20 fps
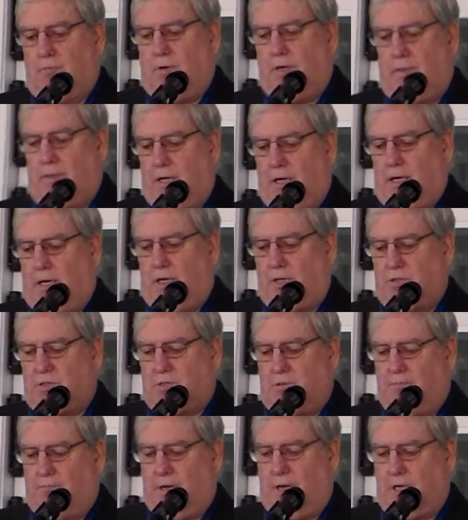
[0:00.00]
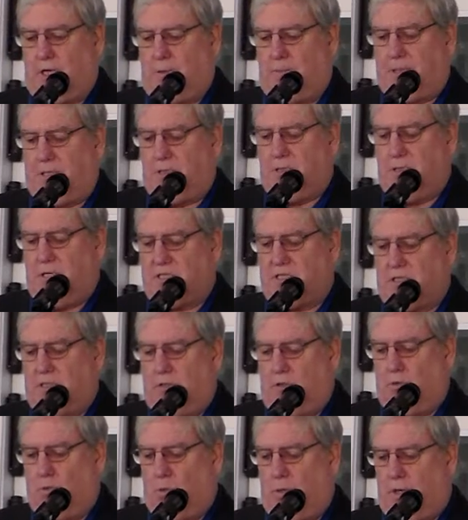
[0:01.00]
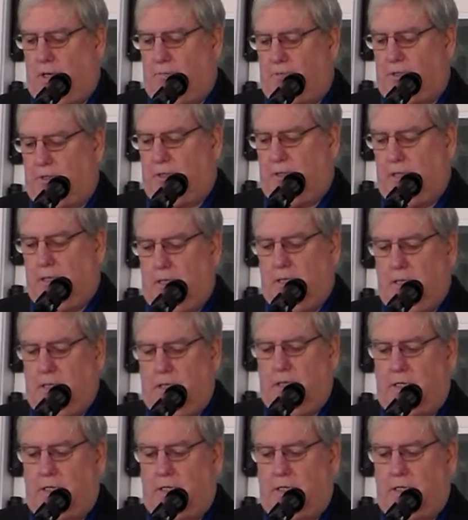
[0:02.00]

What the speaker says: around the house, vacuuming, dusting, or whatever,